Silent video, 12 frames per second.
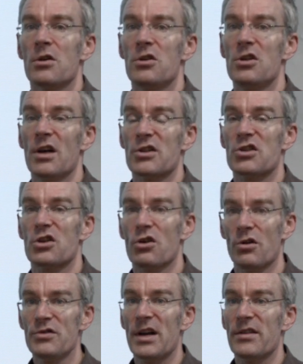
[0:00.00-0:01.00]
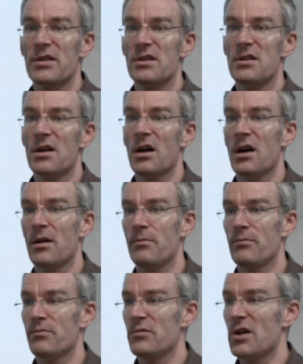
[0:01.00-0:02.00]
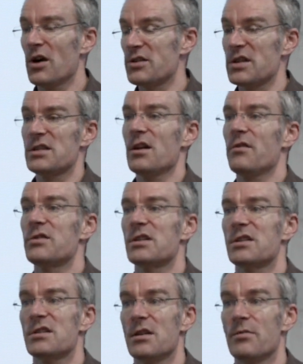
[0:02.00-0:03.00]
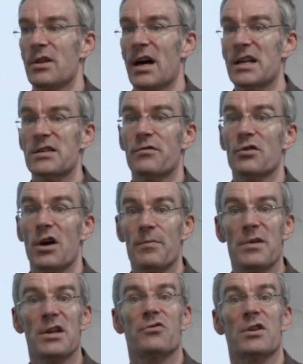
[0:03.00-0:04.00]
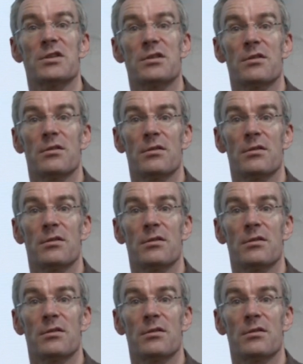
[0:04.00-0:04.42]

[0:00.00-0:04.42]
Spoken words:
you'd actually contact the IT services team and ask for an IP address.